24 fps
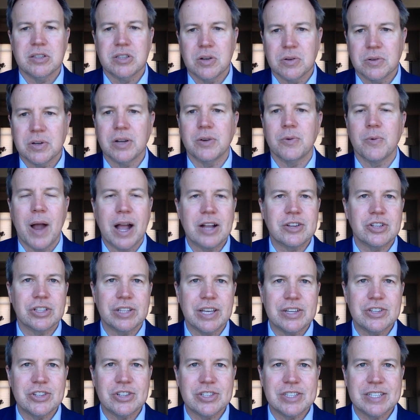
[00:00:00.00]
So
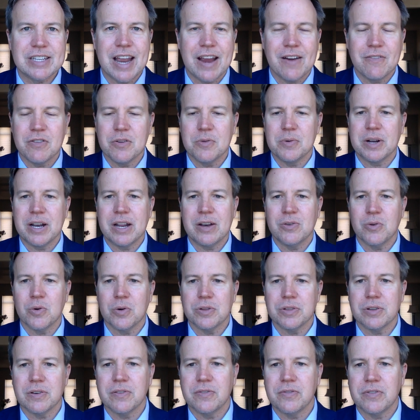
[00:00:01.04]
congratulations to everyone at
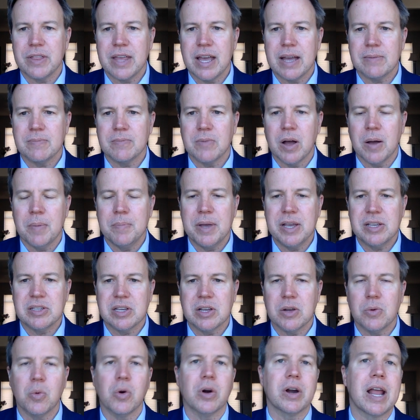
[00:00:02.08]
Northern for that
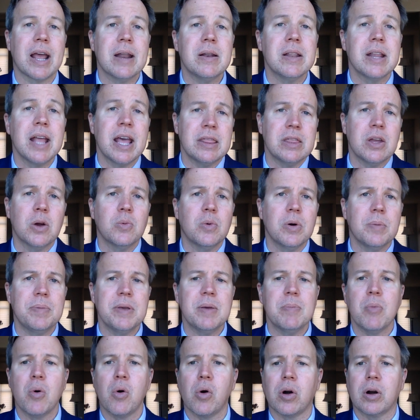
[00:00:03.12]
amazing award. And, and there will
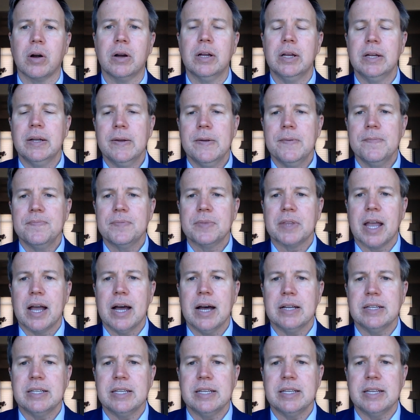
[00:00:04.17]
be more
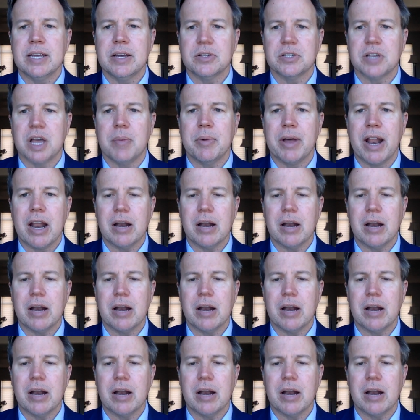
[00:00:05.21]
uh, details coming